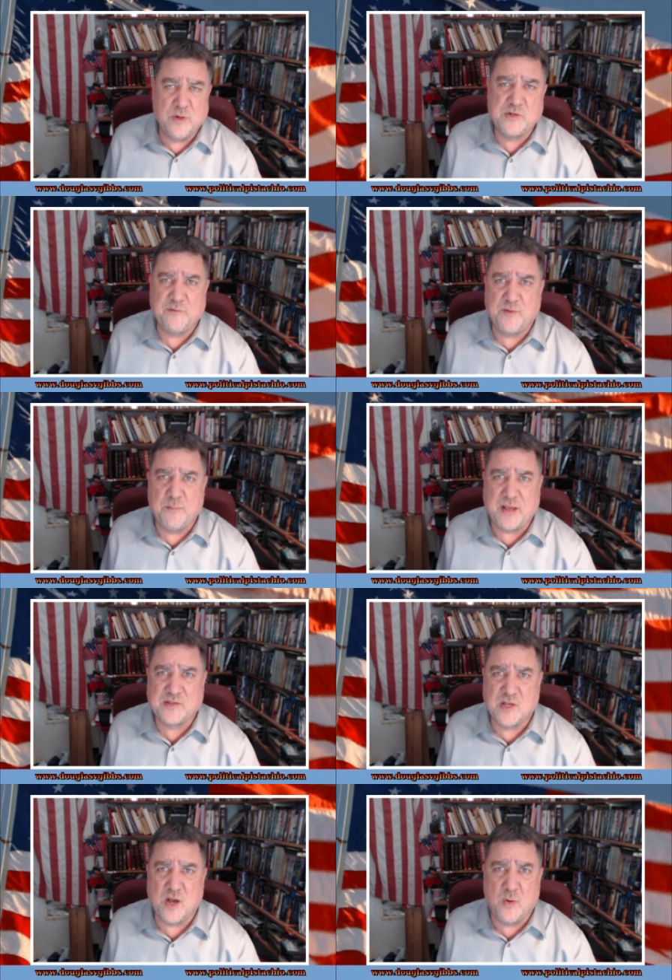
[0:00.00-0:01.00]
originally from
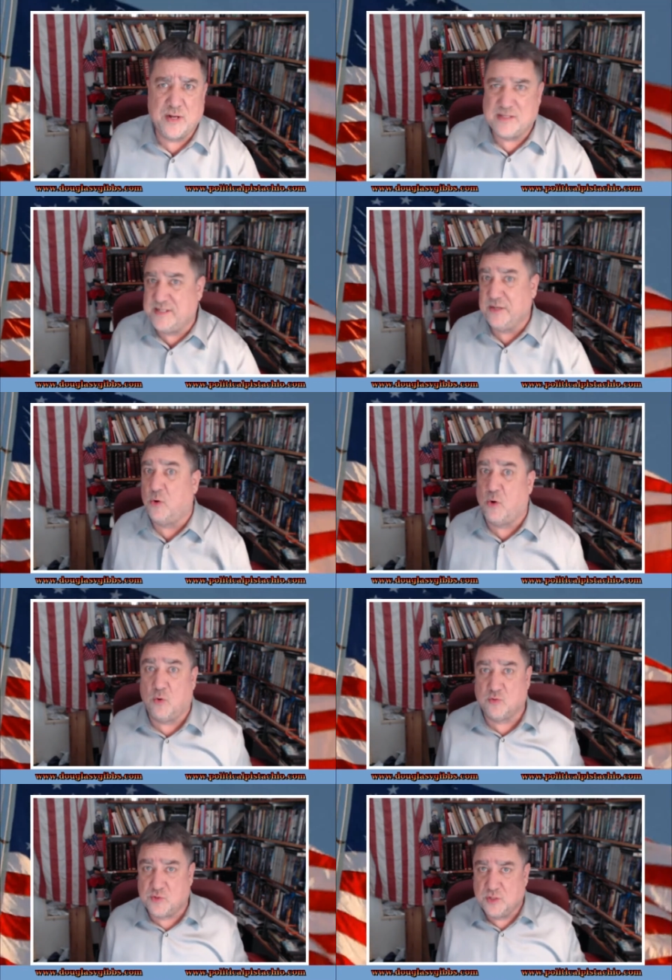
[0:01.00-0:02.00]
Mexico and still
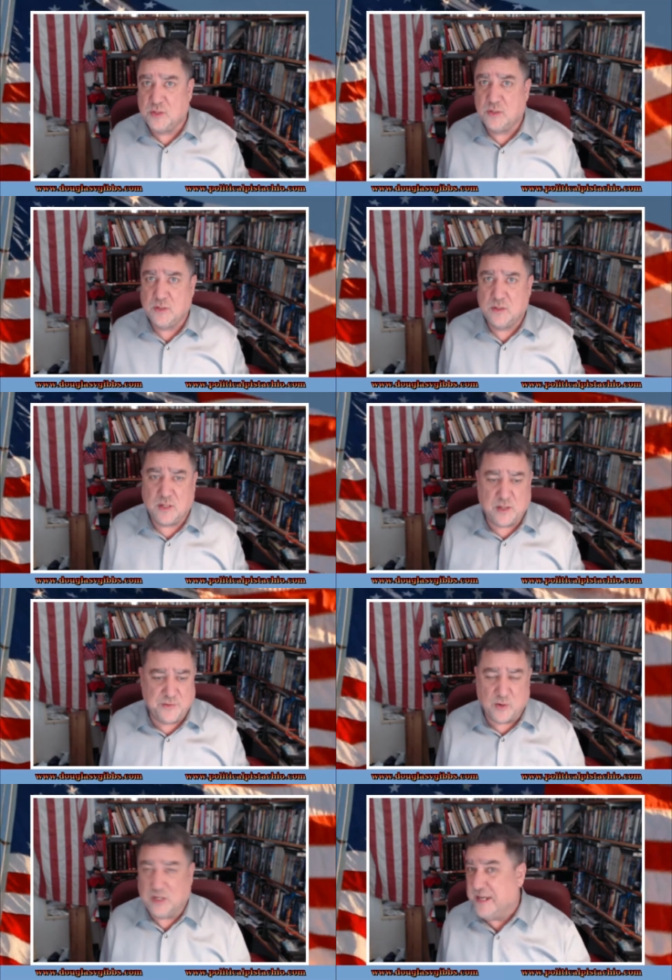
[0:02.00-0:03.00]
holds
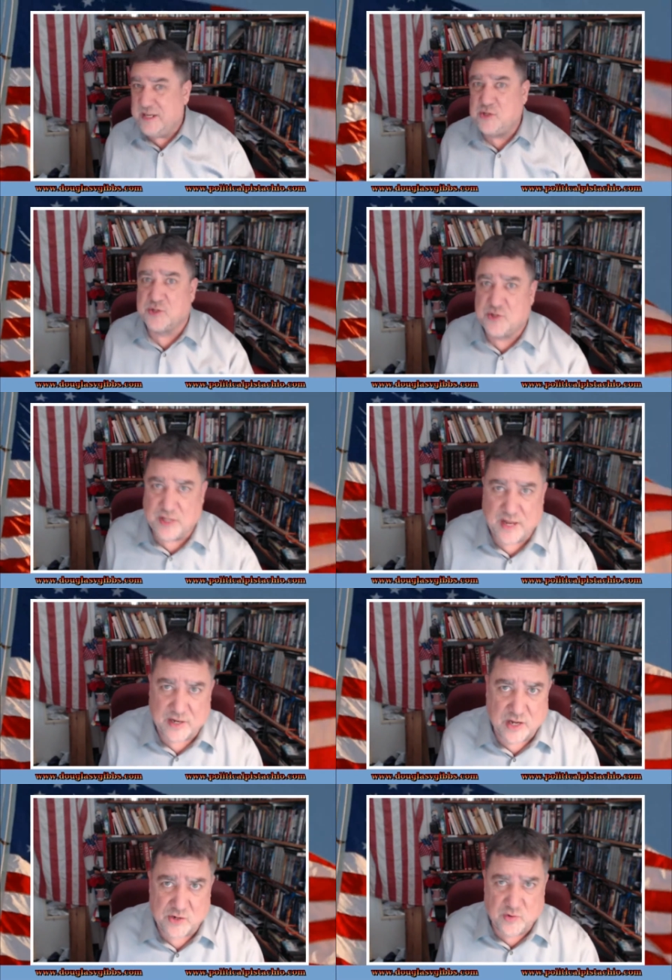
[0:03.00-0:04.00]
their allegiance to
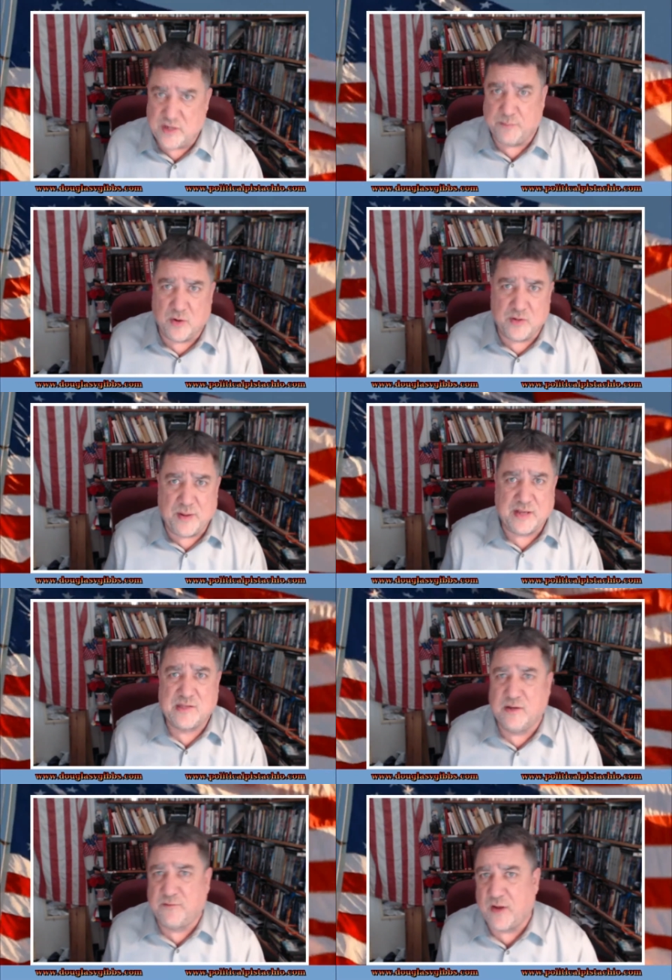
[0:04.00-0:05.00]
that country to burn the
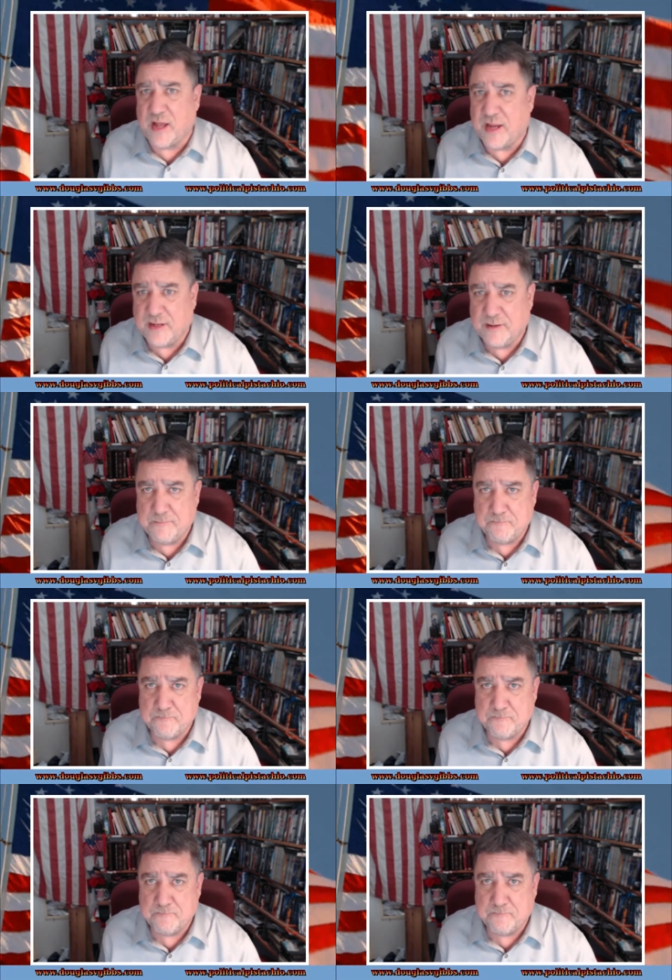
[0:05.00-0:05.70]
Mexican flag.